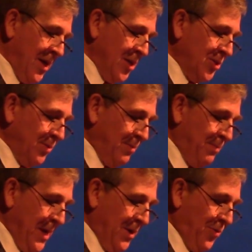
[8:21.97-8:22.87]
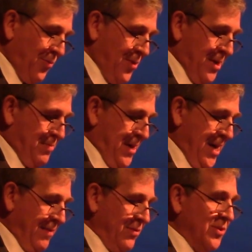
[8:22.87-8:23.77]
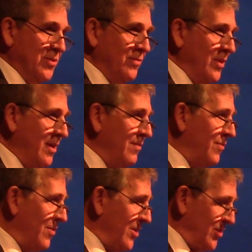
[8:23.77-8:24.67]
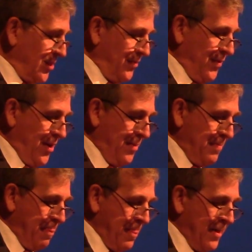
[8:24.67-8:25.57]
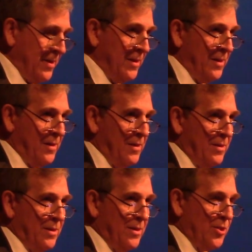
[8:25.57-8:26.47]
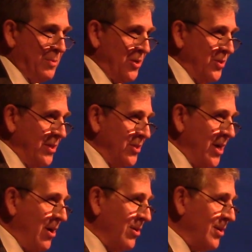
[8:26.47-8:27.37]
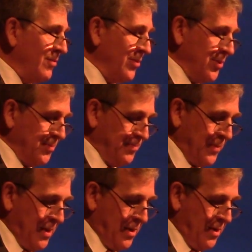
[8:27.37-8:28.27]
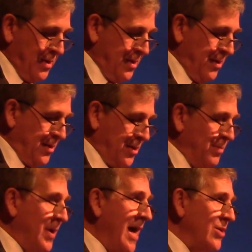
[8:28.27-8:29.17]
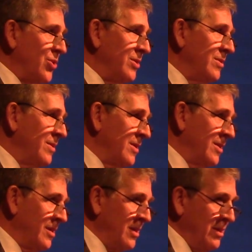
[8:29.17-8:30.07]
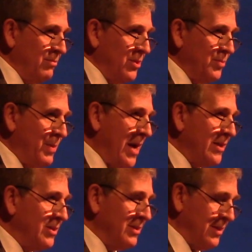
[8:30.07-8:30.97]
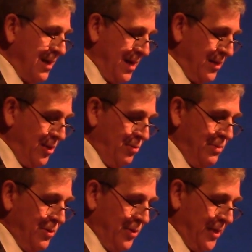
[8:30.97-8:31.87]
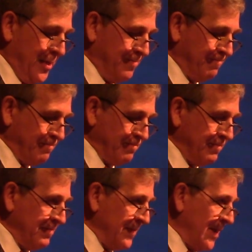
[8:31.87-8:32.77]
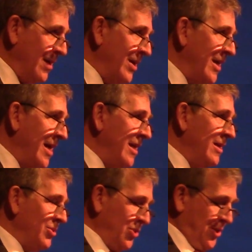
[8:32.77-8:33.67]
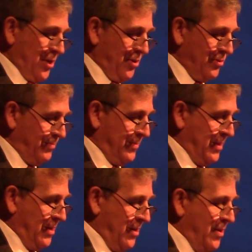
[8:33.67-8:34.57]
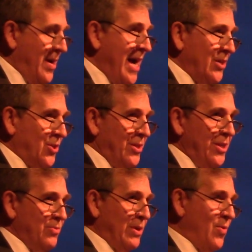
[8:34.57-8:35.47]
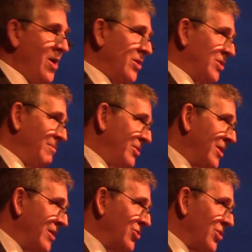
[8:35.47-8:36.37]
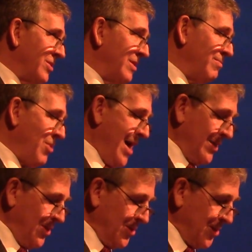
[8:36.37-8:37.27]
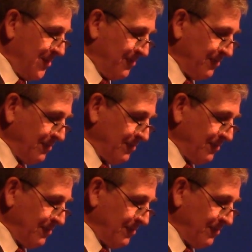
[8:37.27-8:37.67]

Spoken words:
His big three behaviors of love for us to develop, especially as caregivers, are compassion, respect, and humility. Now, like any skill or action, these require some intention and practice.